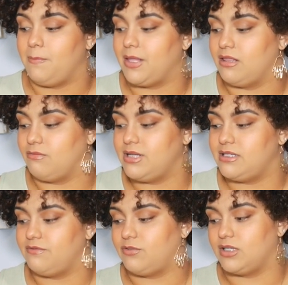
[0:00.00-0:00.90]
and the
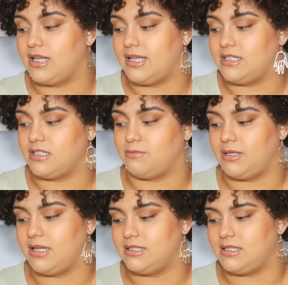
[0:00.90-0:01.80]
reason for that is is
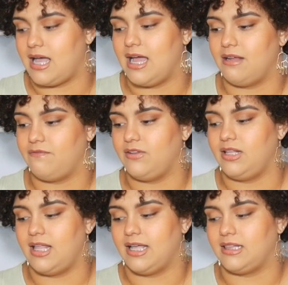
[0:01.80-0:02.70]
because I feel
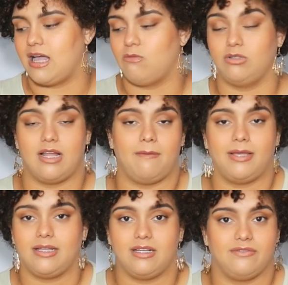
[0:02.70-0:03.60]
like that will not
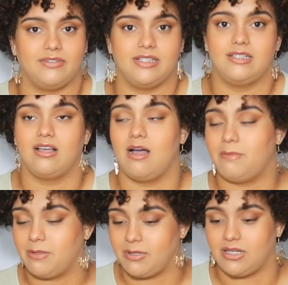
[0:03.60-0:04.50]
make a difference. The
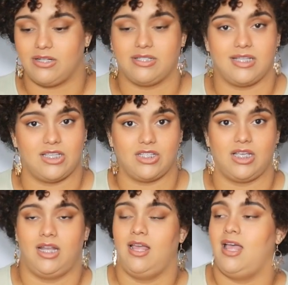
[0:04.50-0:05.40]
company made their
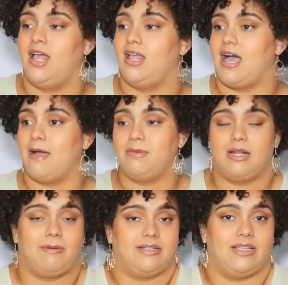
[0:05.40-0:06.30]
decision. I'm not
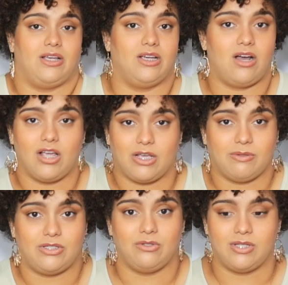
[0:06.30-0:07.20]
about to sit here and argue
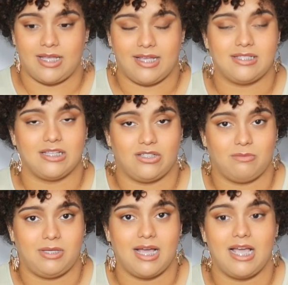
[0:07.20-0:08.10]
with you that yes, I should
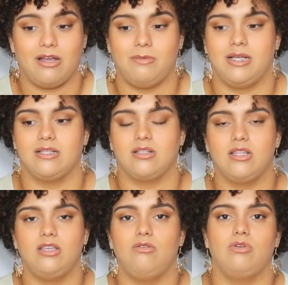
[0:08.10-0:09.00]
be hired because
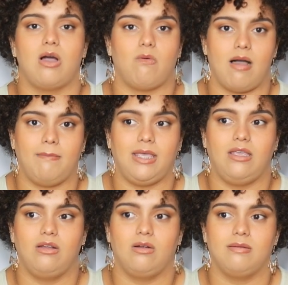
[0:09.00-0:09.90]
clearly you do not want me.
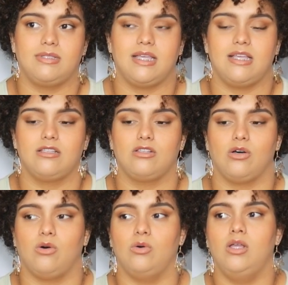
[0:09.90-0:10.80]
You know what I'm saying?
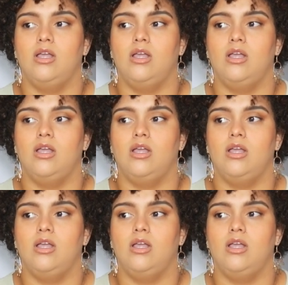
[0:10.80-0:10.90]
So